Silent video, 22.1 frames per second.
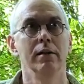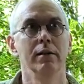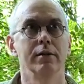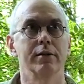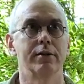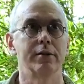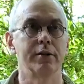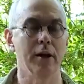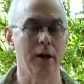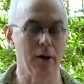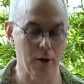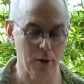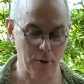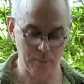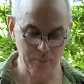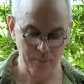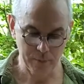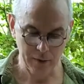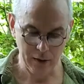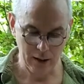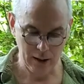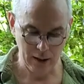So
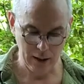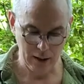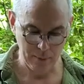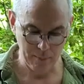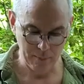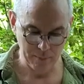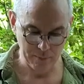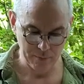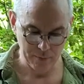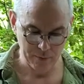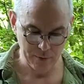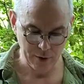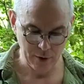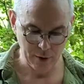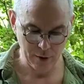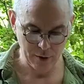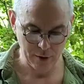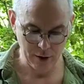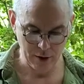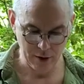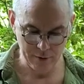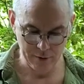
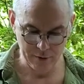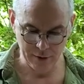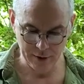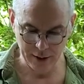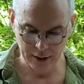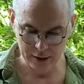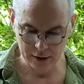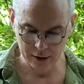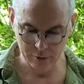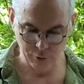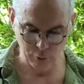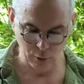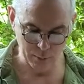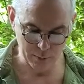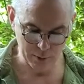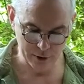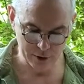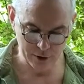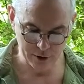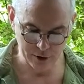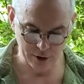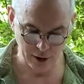the next
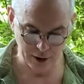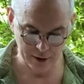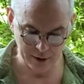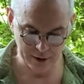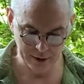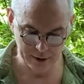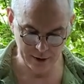formless jhana